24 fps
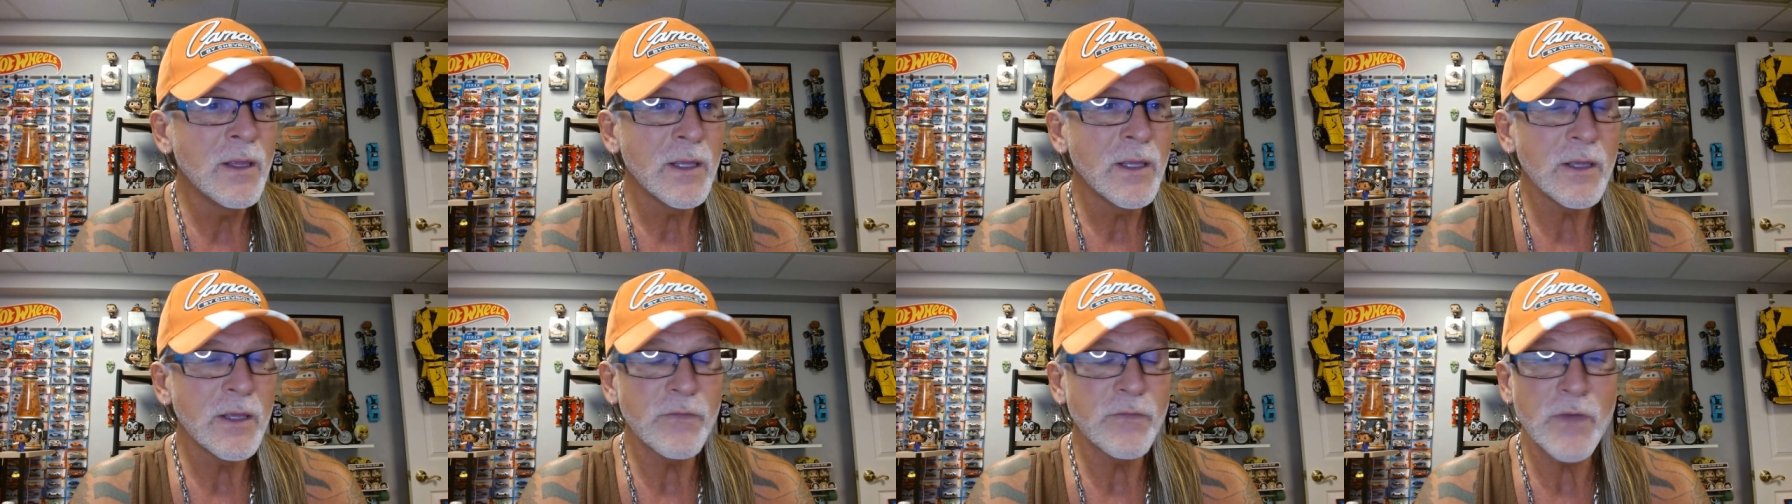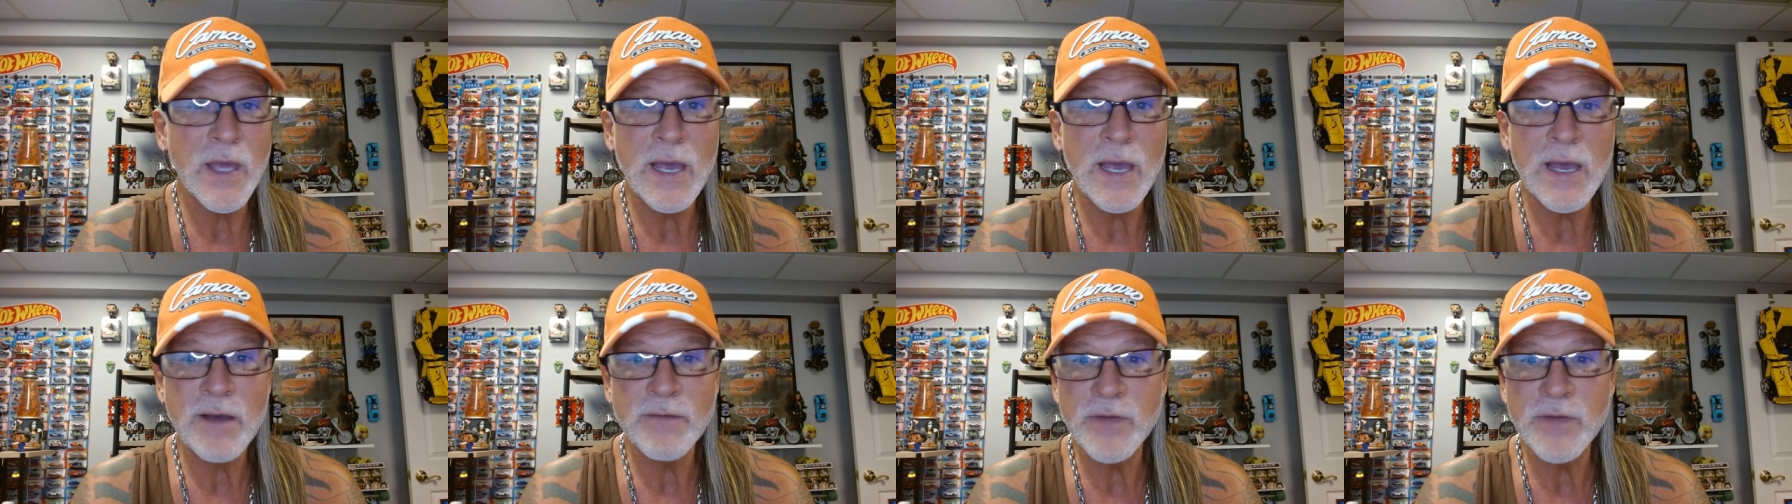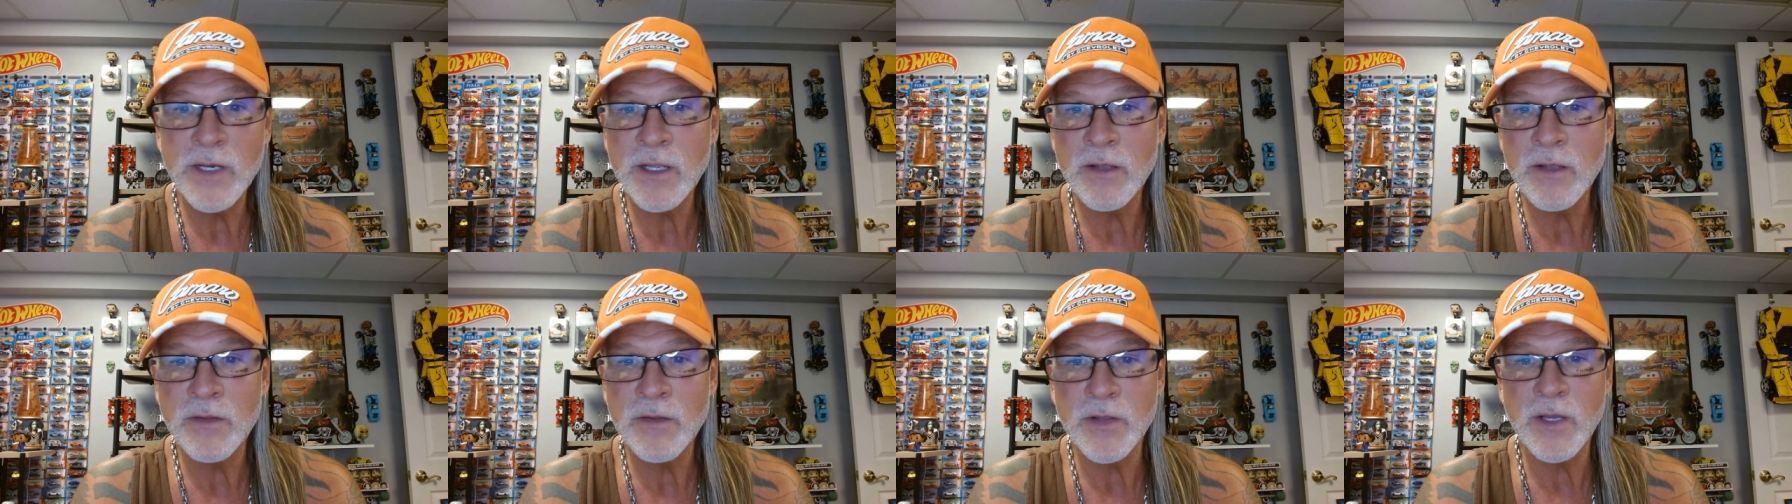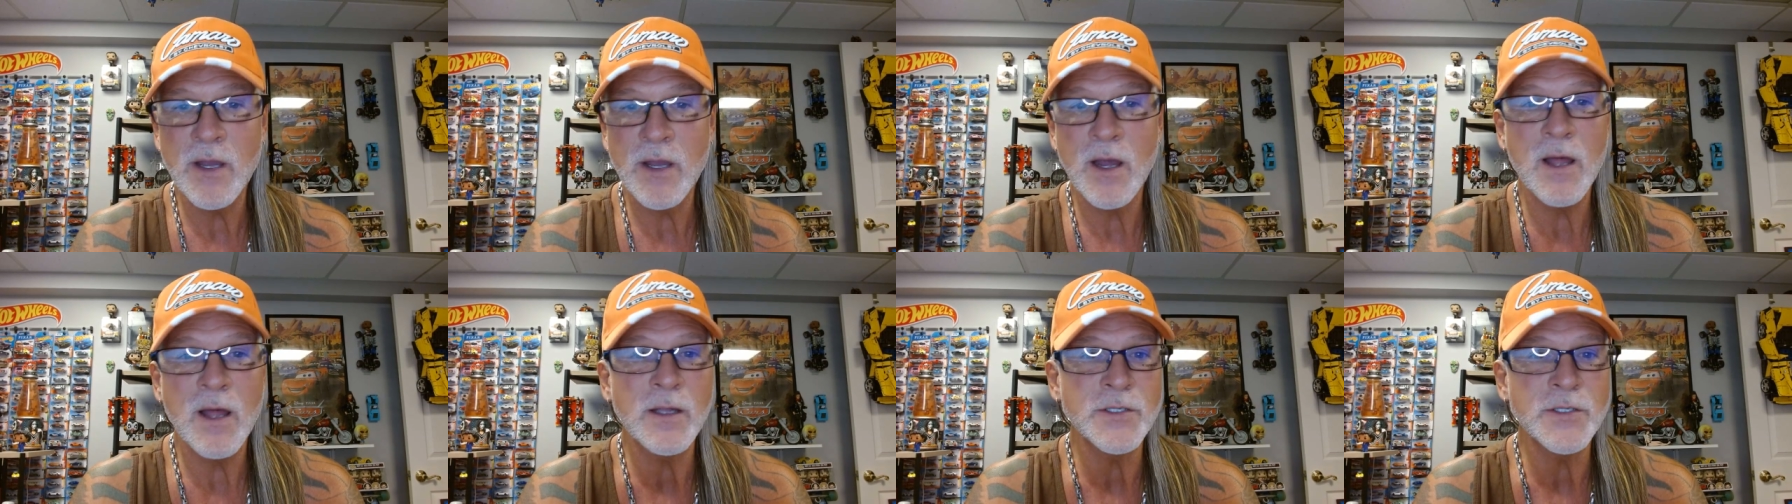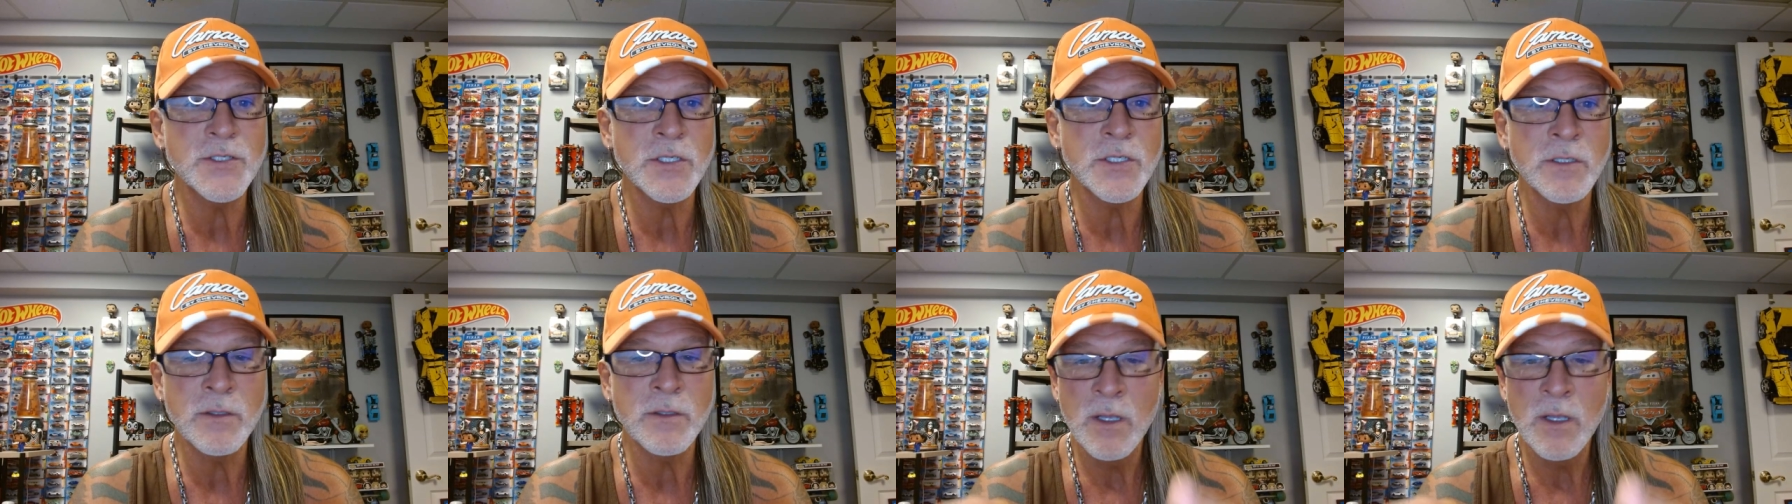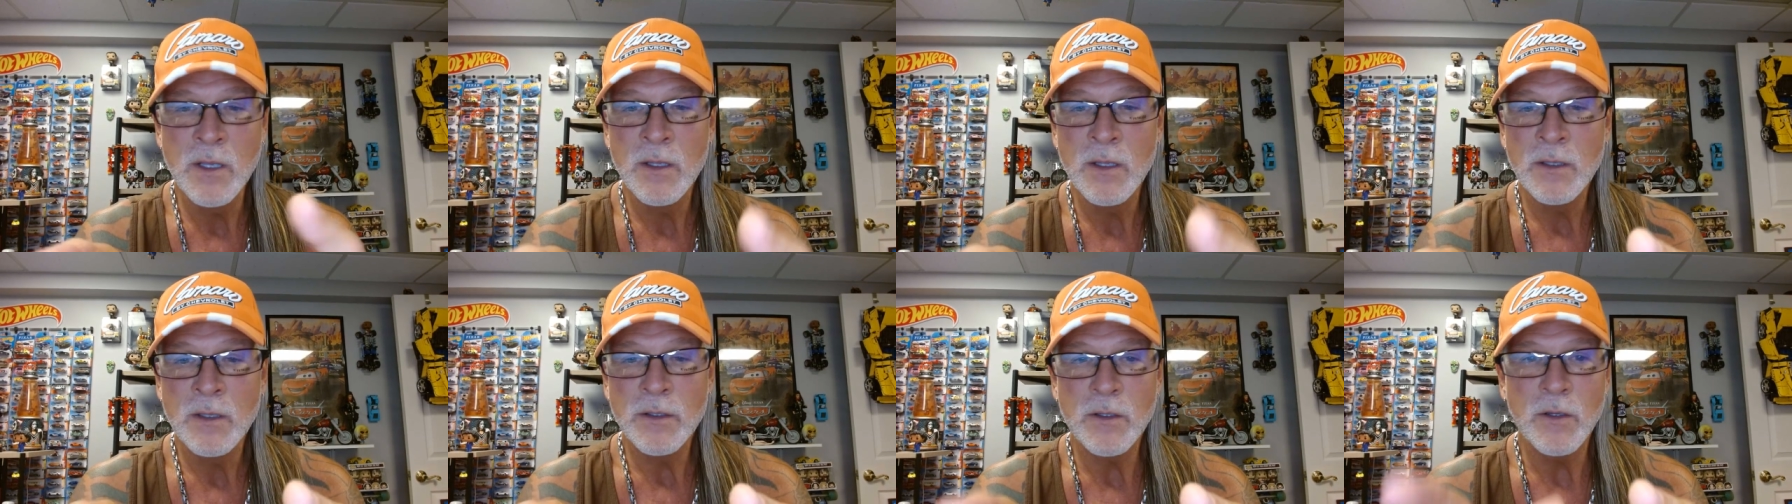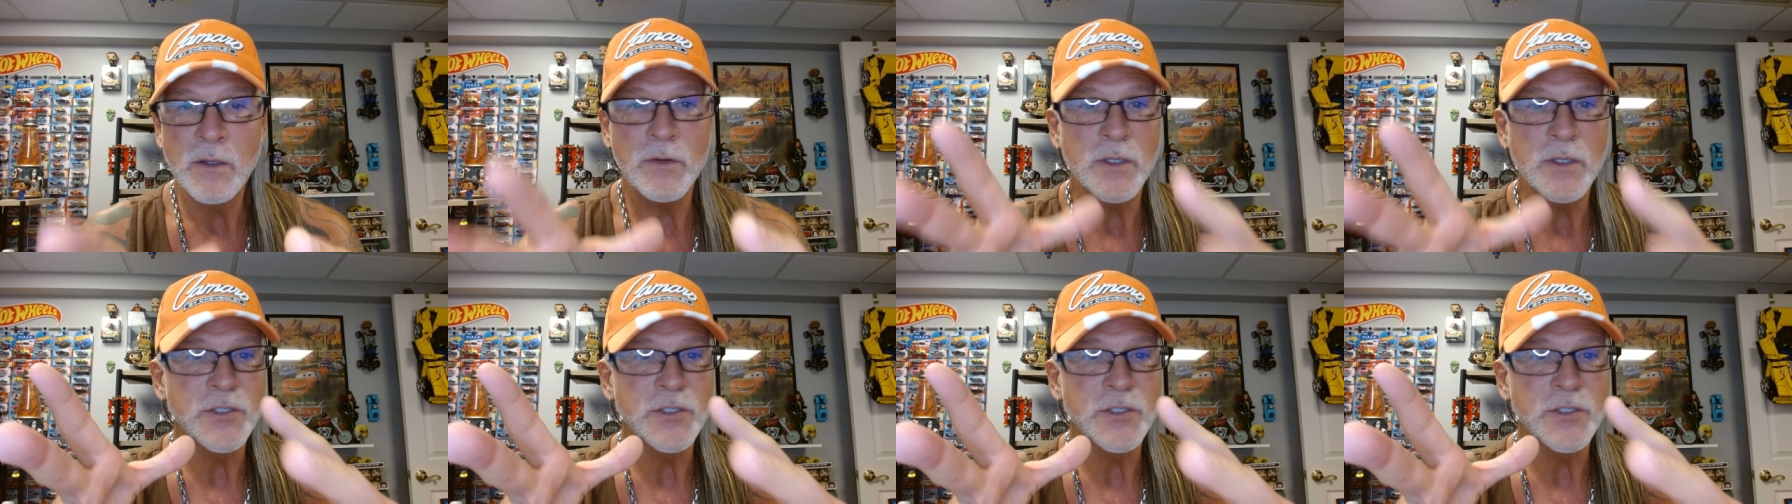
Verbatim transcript: If you have any of the collagen, you know,